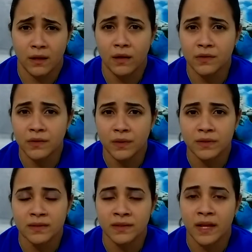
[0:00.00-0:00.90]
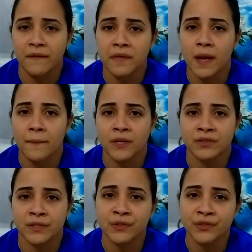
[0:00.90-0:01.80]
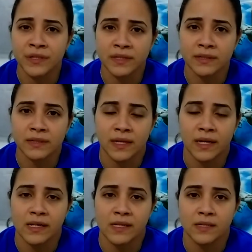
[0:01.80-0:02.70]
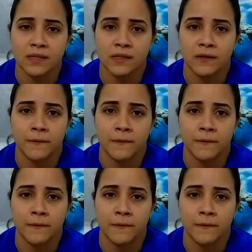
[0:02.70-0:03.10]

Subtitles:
also, it doesn't have that much nutrients as